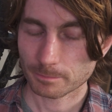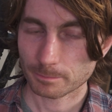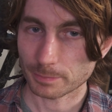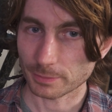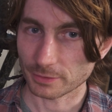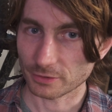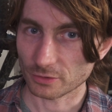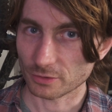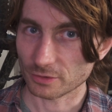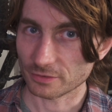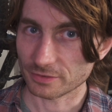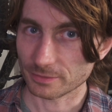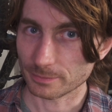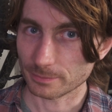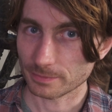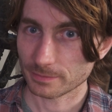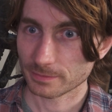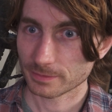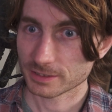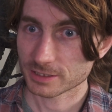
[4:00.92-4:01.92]
but not if
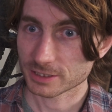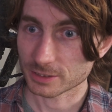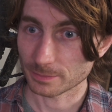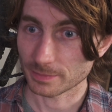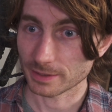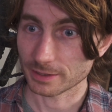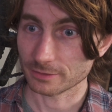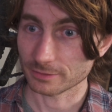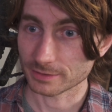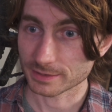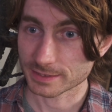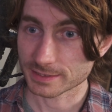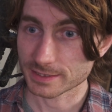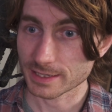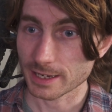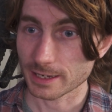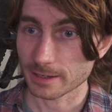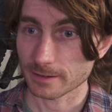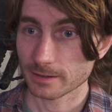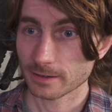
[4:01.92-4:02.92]
a Shimano
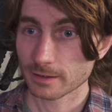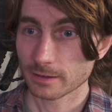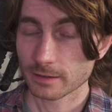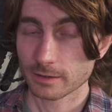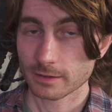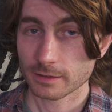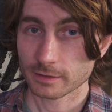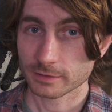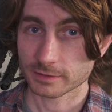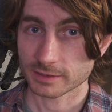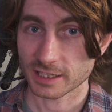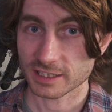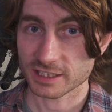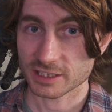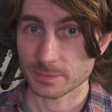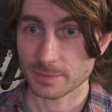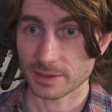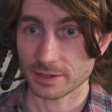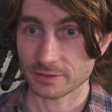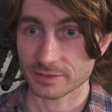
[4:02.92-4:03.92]
cassette, because that
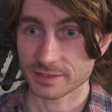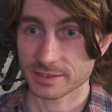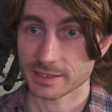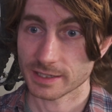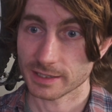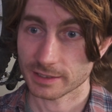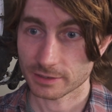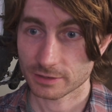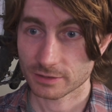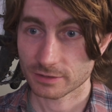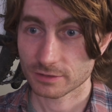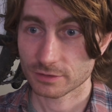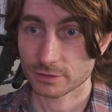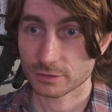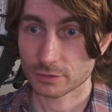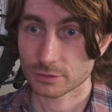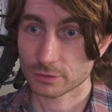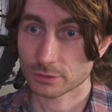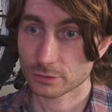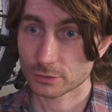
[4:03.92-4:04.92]
Shimano cassette
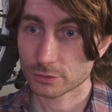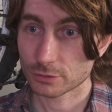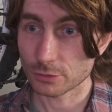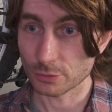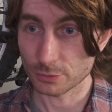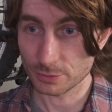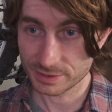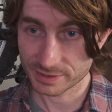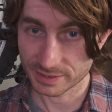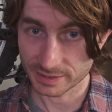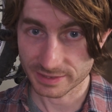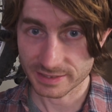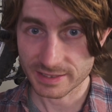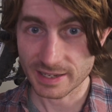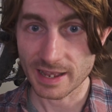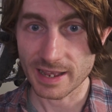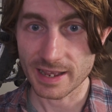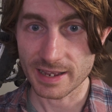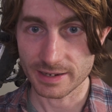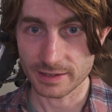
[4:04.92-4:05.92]
goes to
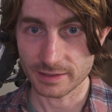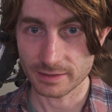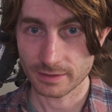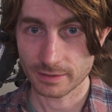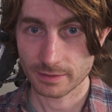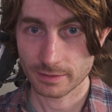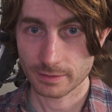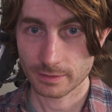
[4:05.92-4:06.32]
10.